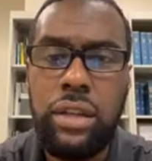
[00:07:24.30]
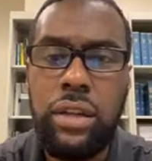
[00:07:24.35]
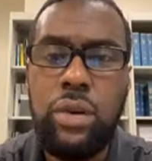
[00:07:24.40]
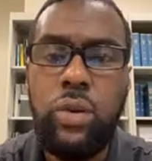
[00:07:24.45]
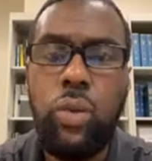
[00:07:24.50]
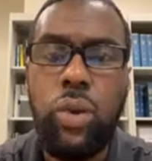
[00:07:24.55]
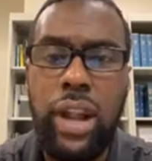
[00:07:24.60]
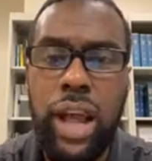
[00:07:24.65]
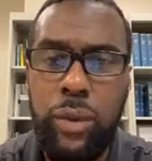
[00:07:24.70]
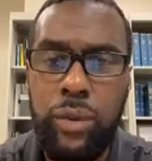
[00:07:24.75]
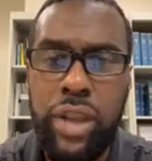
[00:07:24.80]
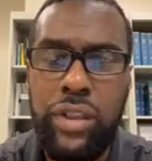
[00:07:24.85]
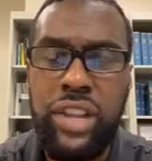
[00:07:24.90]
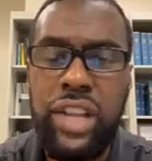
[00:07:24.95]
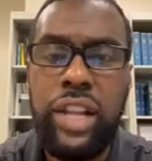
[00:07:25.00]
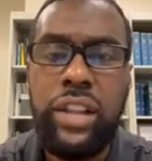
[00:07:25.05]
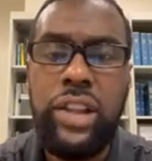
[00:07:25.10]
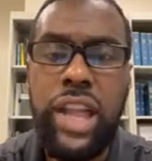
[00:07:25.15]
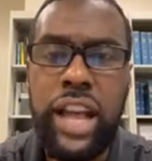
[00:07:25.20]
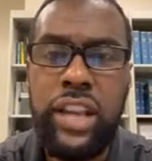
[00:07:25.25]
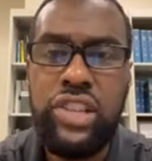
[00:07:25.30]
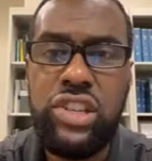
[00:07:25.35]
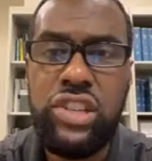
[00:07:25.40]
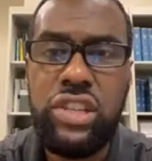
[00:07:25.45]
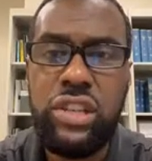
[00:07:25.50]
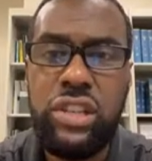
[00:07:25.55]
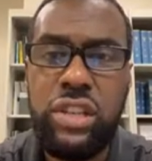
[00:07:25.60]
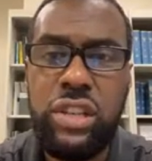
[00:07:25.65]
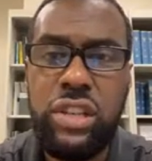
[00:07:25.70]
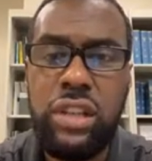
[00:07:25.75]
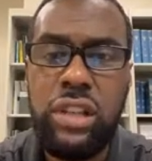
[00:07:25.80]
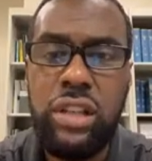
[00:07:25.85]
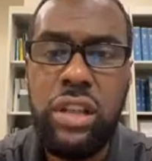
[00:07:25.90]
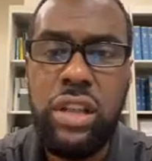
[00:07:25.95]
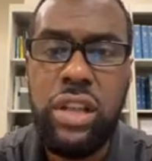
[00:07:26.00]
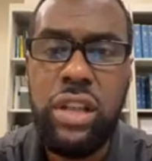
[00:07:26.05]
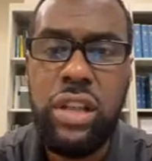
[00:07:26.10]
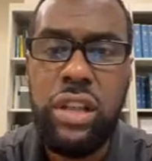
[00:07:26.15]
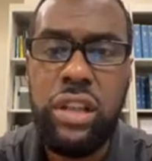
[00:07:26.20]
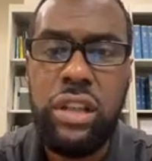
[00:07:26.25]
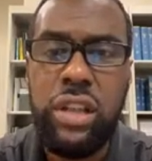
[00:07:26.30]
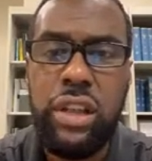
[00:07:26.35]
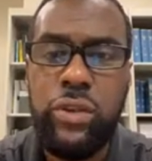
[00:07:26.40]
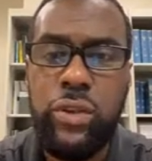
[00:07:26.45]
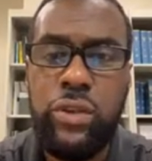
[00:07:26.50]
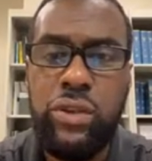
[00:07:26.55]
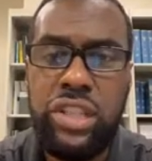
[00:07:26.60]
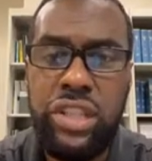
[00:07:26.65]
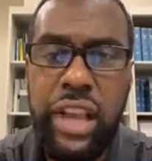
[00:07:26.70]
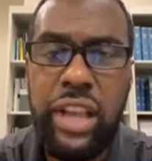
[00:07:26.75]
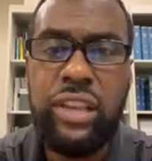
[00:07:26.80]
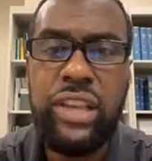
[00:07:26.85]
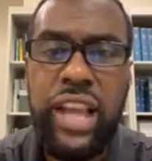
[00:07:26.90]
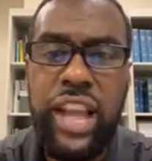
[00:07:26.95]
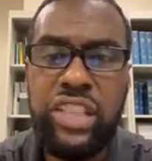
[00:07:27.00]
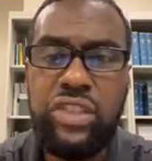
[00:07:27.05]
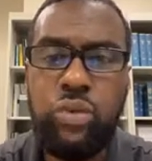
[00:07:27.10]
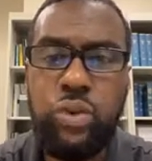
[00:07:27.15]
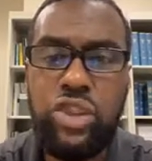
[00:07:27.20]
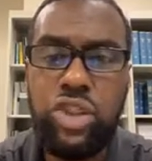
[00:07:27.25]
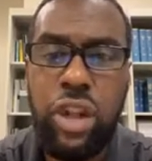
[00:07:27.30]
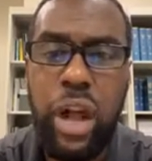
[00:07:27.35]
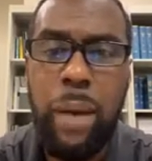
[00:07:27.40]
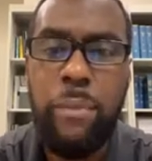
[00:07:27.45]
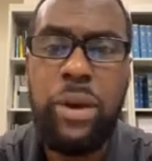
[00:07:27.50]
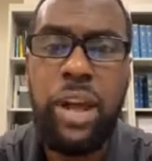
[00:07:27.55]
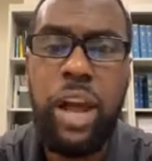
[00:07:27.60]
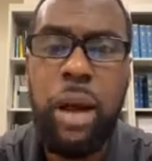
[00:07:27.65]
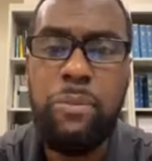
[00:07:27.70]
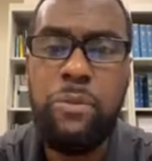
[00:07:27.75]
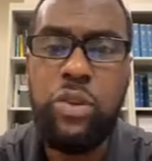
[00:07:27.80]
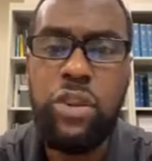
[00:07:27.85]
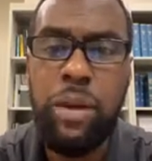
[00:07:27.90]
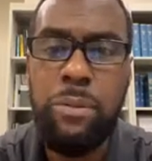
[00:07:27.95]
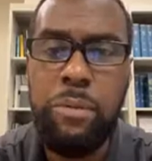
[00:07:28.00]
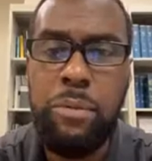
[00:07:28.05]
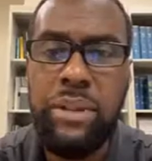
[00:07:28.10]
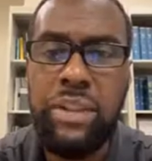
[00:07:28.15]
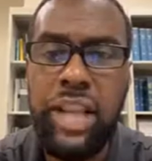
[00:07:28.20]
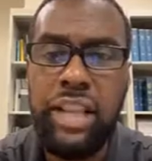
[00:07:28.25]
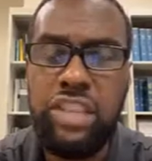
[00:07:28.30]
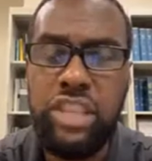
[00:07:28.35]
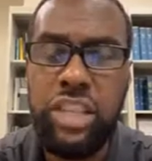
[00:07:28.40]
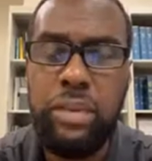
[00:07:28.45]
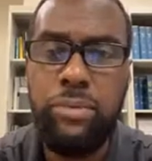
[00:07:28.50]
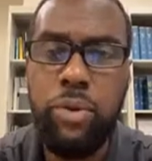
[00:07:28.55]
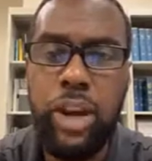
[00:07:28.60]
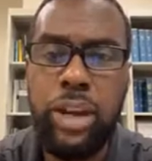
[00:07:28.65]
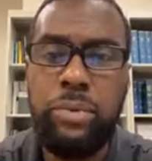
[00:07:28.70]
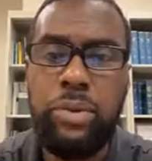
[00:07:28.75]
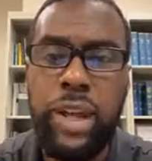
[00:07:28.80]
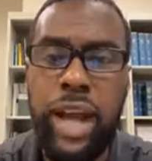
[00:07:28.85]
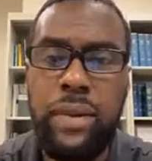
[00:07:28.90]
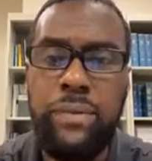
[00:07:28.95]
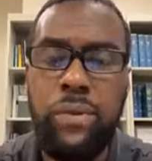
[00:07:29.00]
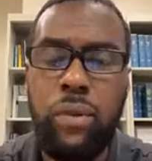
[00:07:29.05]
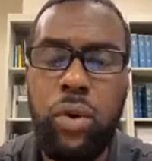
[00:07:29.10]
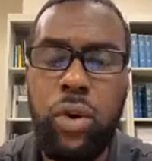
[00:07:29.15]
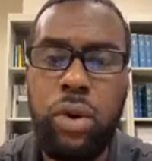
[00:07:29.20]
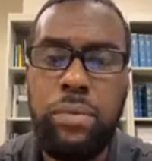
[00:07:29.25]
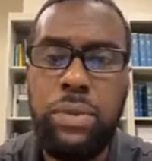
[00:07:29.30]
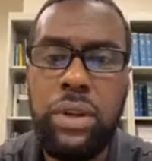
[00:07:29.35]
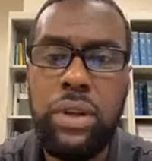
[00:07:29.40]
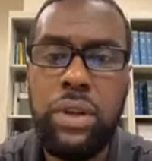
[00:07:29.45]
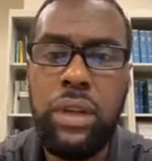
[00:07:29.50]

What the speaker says: when I win the election and you say, yes, Richard, I'm going to help you implement that 10-point platform,